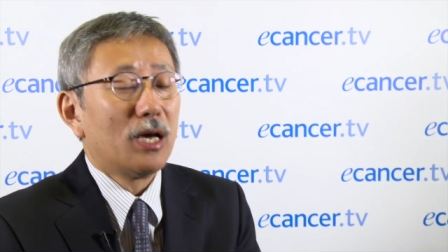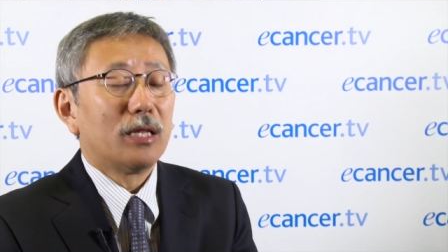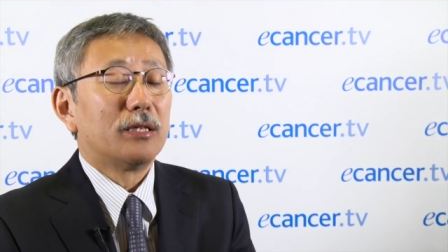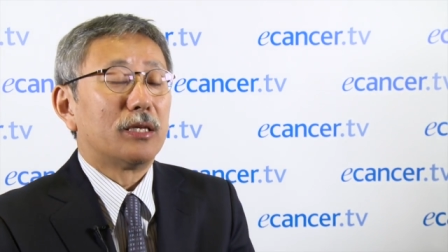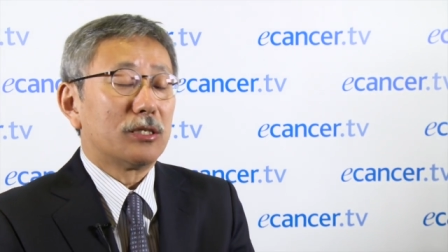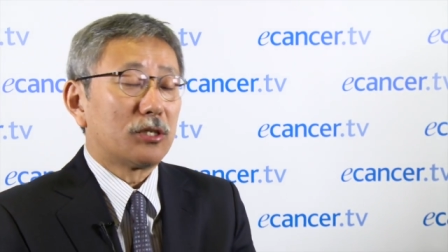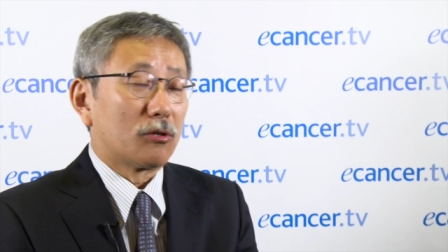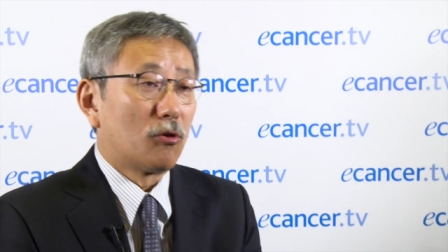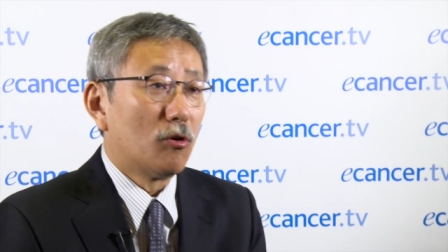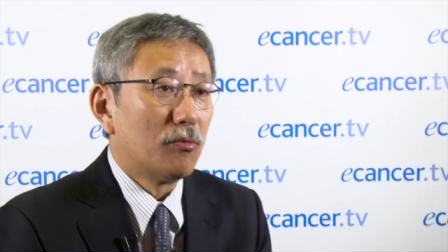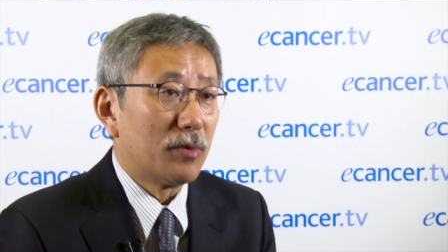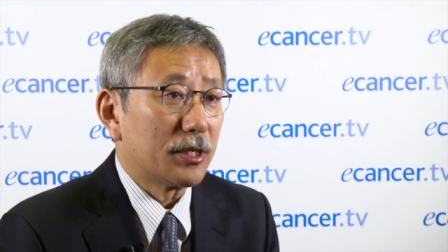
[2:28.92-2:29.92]
the
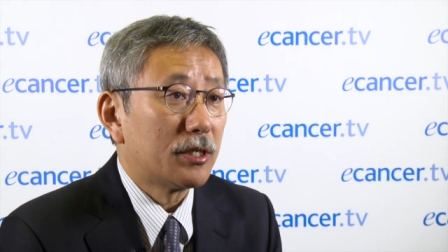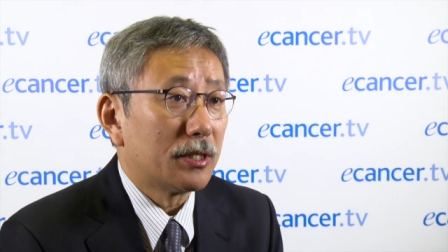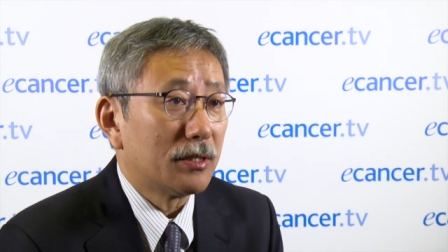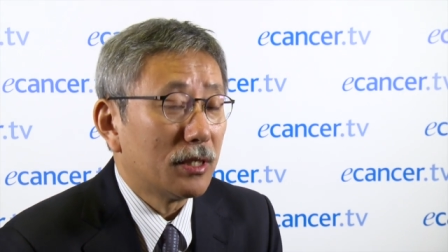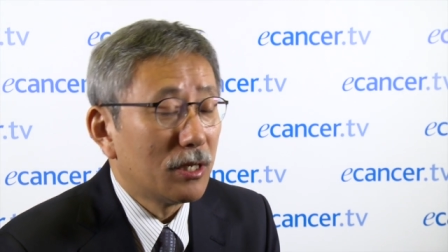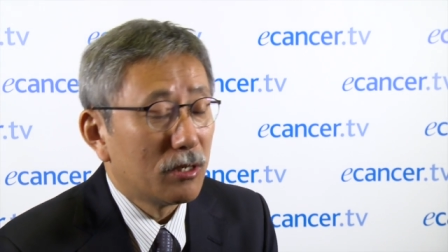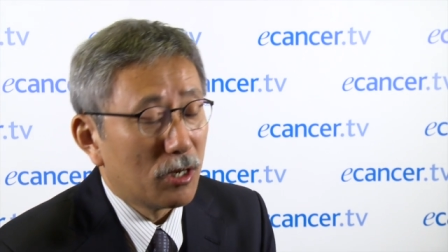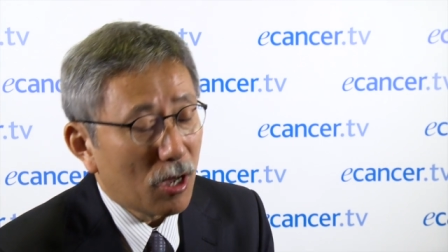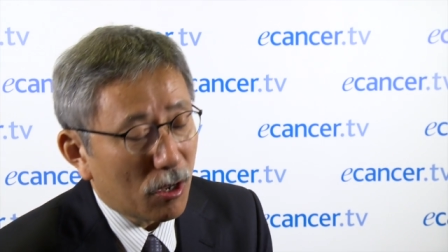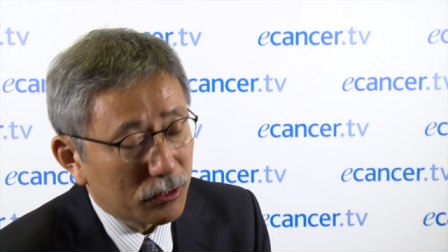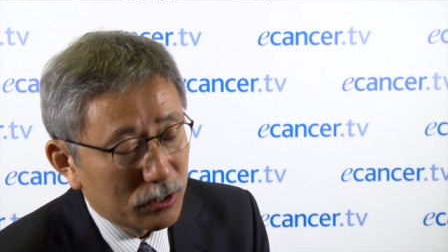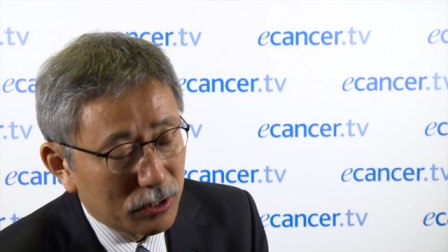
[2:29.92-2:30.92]
sarcoma
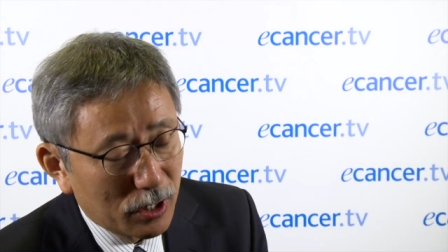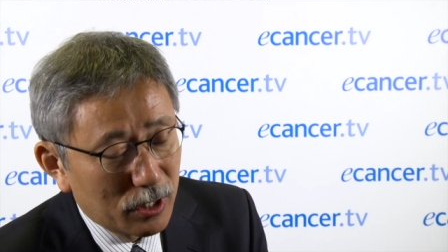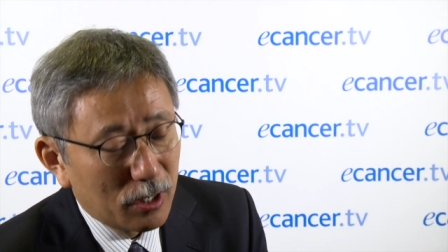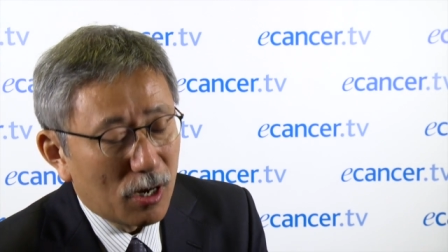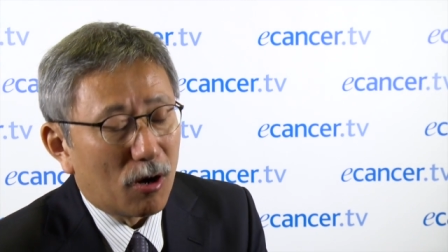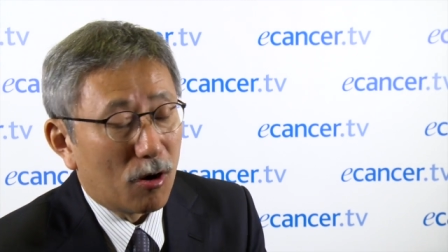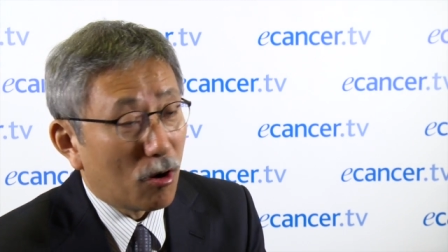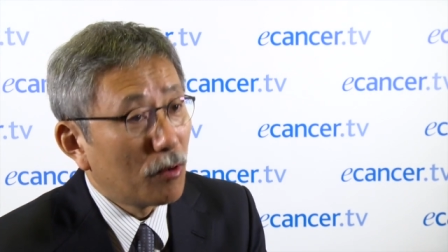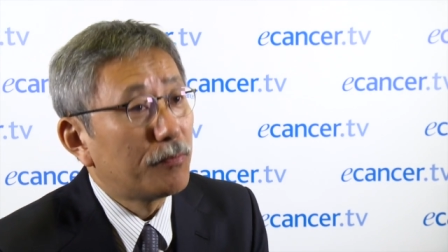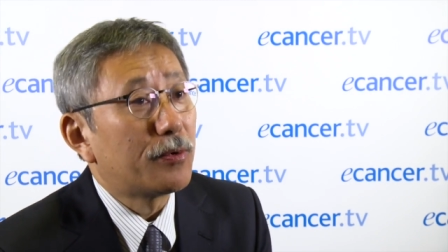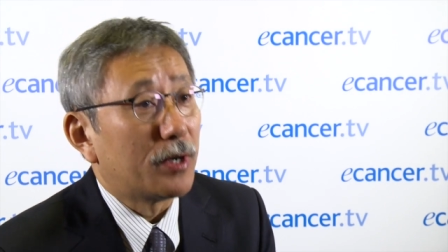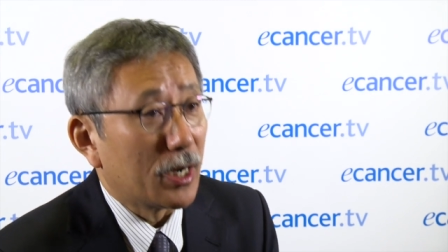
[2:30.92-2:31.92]
cannot uh,
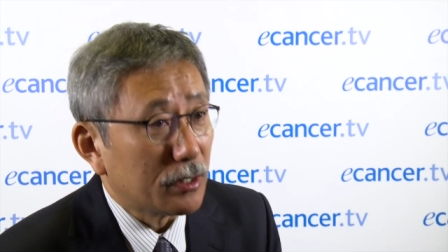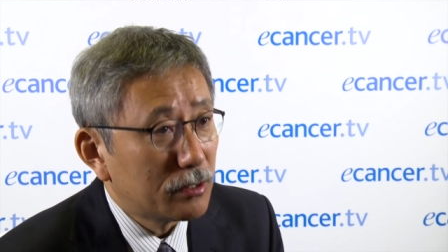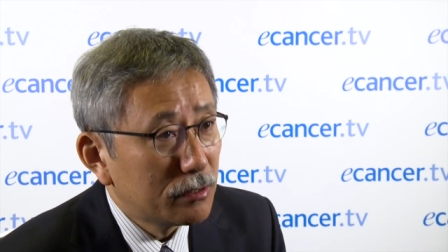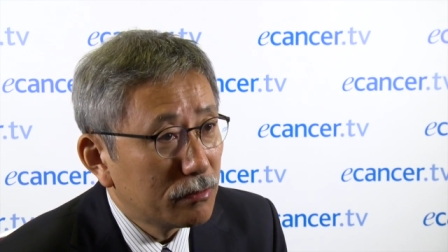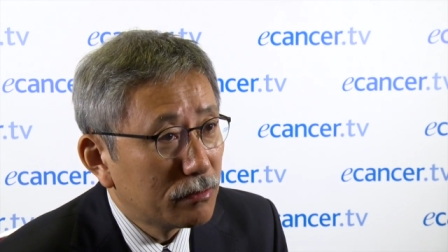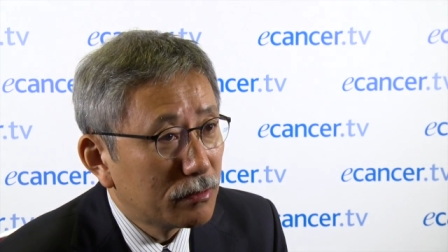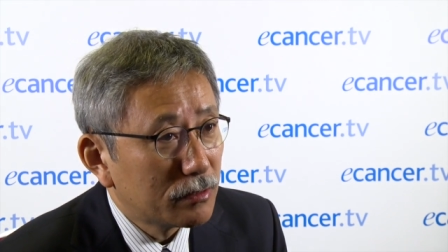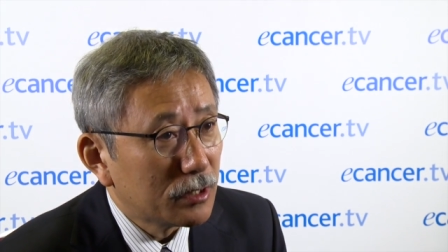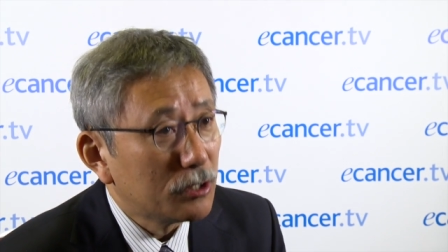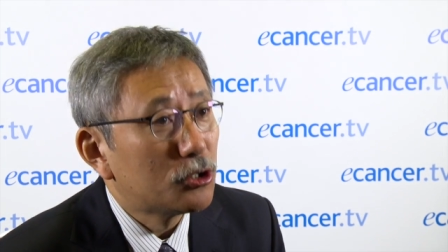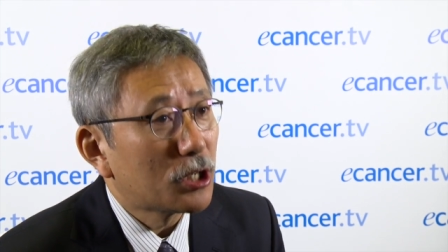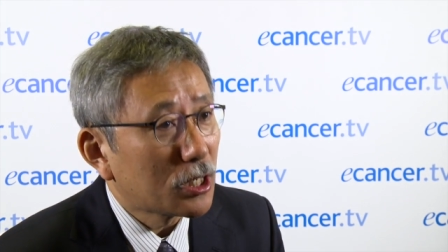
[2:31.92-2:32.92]
operate.
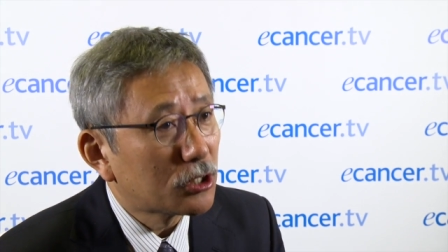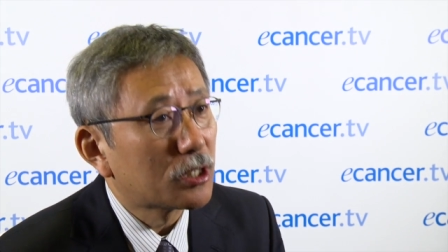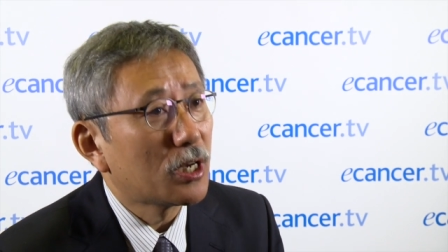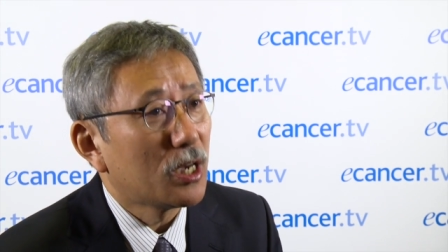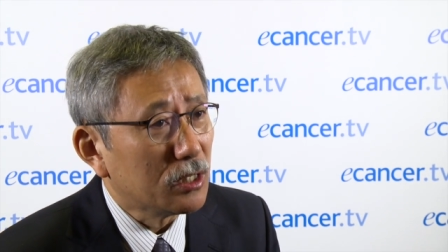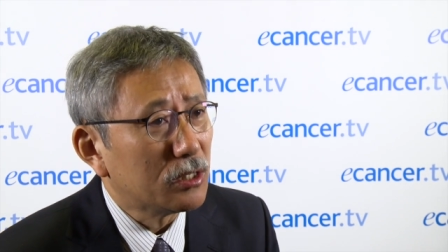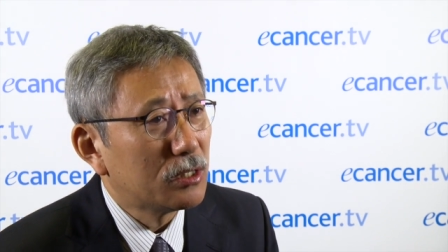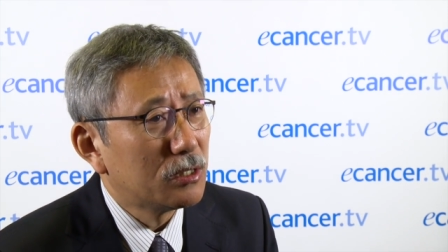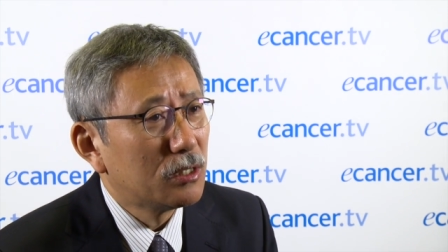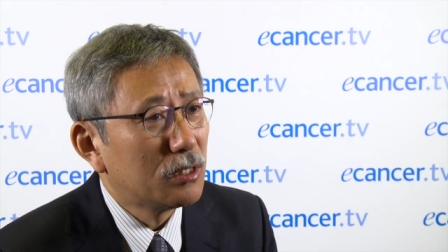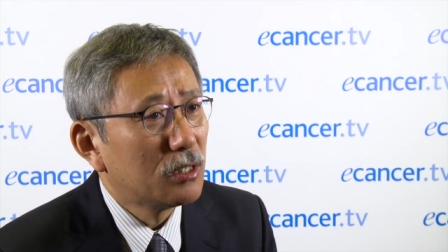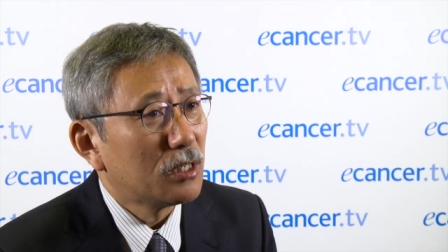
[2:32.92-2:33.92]
In such case,
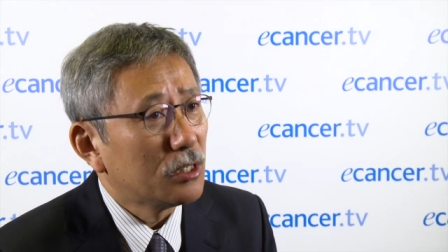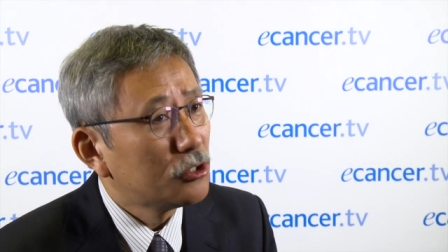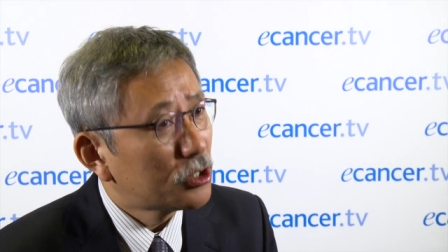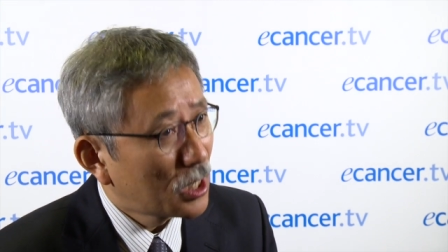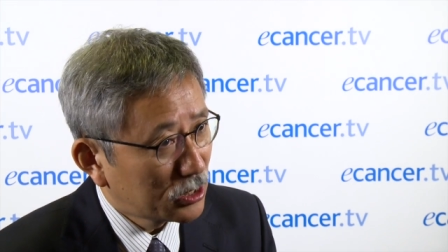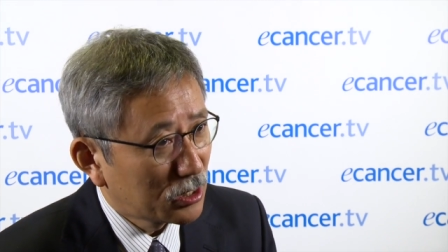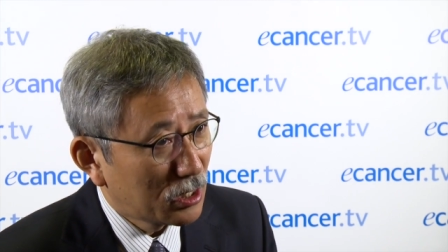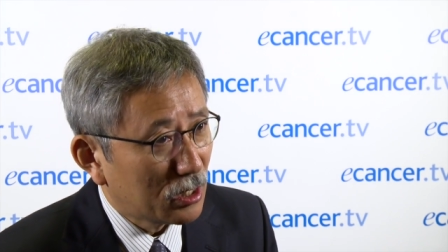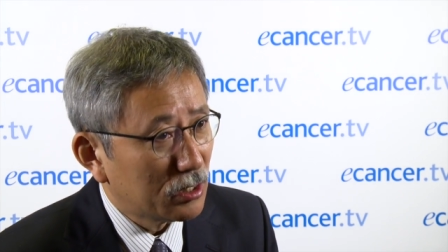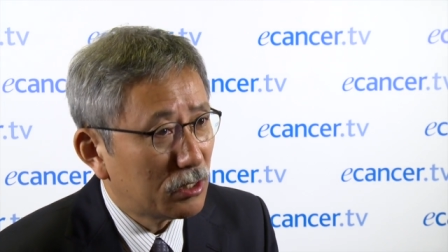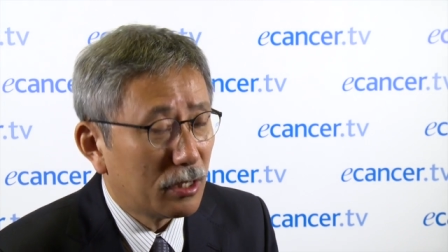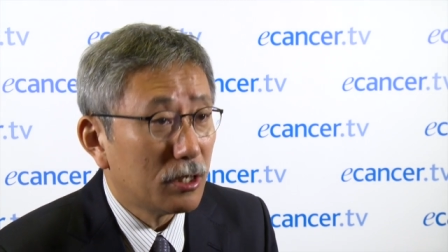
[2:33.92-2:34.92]
in such
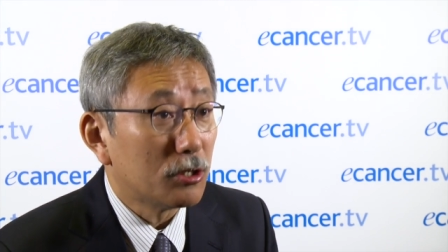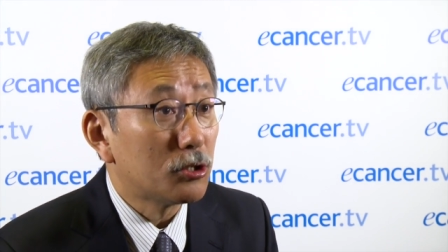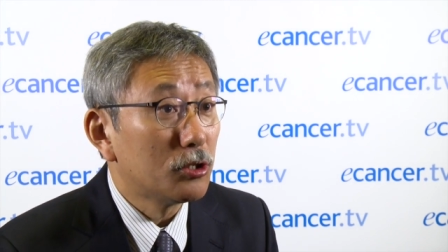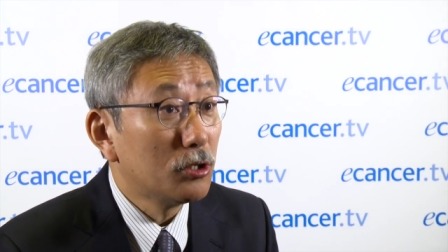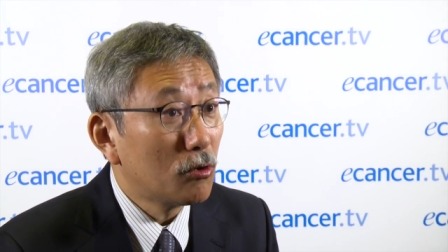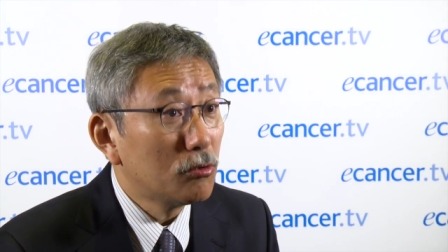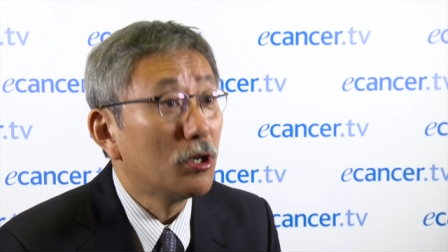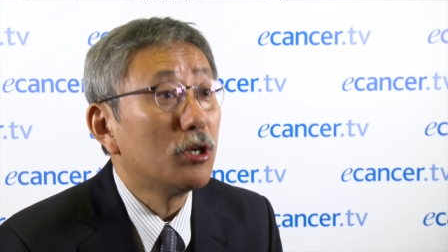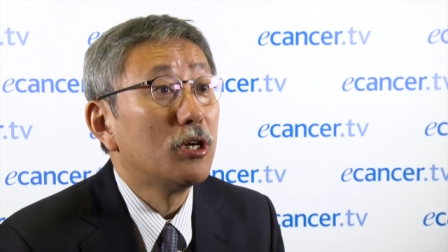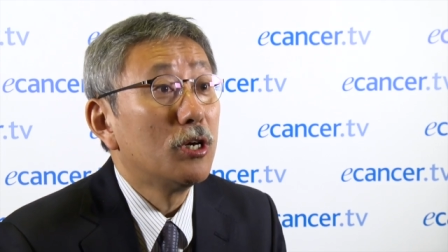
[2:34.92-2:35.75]
case, there is no